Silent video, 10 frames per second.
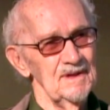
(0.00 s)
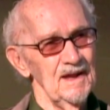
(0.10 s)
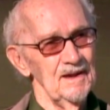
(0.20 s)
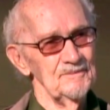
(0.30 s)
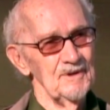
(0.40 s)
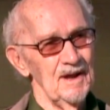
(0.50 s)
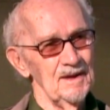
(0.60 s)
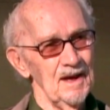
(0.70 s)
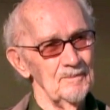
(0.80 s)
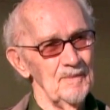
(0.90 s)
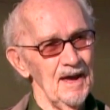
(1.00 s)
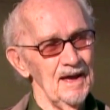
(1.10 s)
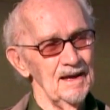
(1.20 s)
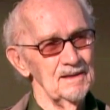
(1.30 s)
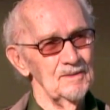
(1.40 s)
after I got
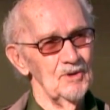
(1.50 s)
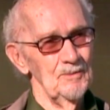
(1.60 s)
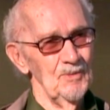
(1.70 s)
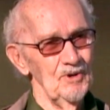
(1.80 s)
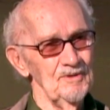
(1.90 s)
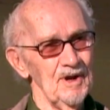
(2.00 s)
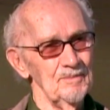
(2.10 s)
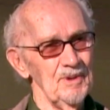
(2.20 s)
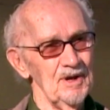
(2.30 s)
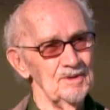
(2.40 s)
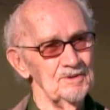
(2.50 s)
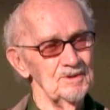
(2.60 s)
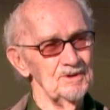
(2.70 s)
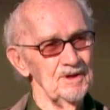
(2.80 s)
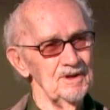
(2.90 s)
back, we moved up here
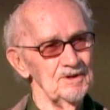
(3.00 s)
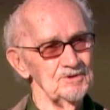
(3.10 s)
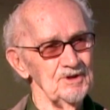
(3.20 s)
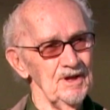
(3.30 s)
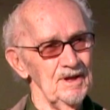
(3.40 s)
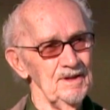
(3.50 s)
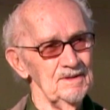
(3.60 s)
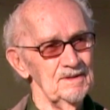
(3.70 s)
to Tennessee.